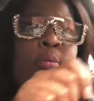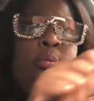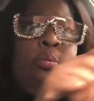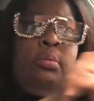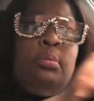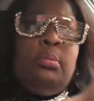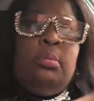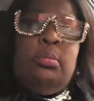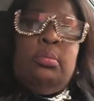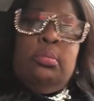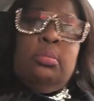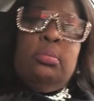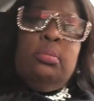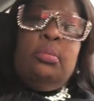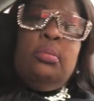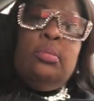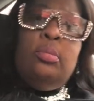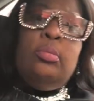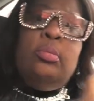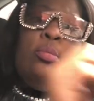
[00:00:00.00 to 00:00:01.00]

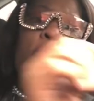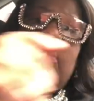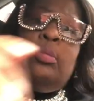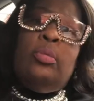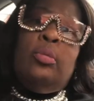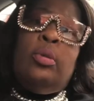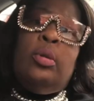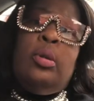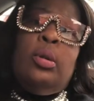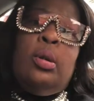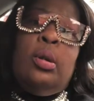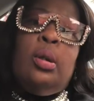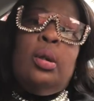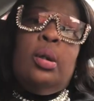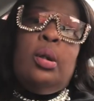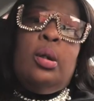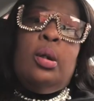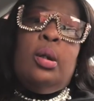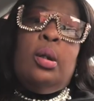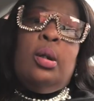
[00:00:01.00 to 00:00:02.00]

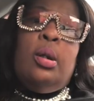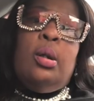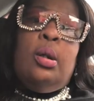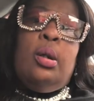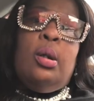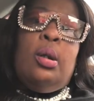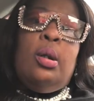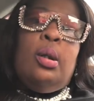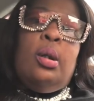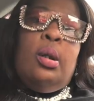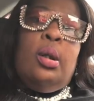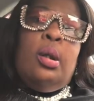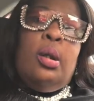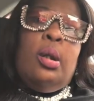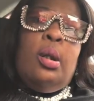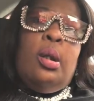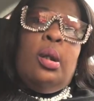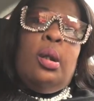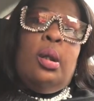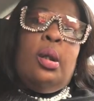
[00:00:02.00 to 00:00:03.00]

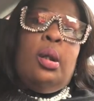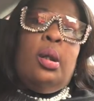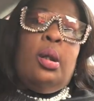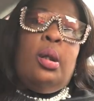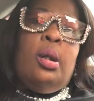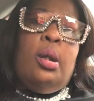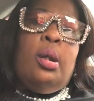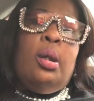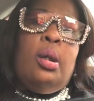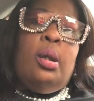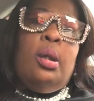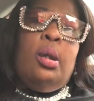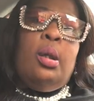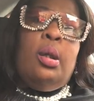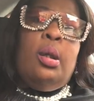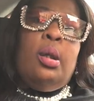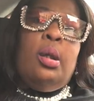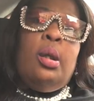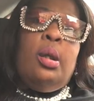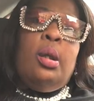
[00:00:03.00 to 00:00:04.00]

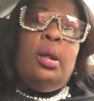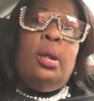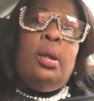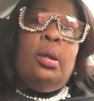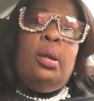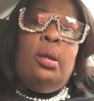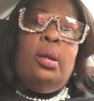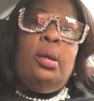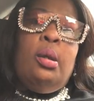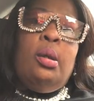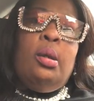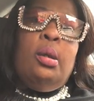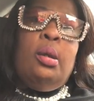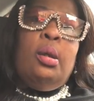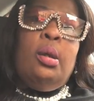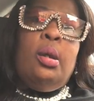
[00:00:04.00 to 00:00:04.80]
(silence)